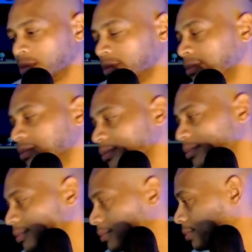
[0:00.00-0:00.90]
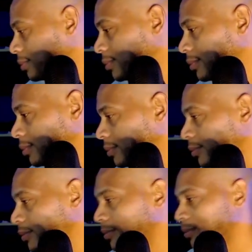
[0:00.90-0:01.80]

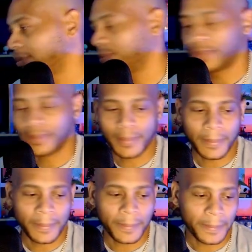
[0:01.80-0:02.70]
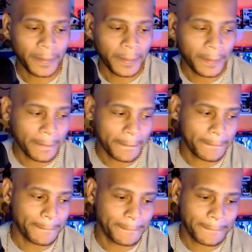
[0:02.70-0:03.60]

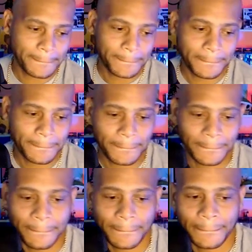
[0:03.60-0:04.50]
(silent)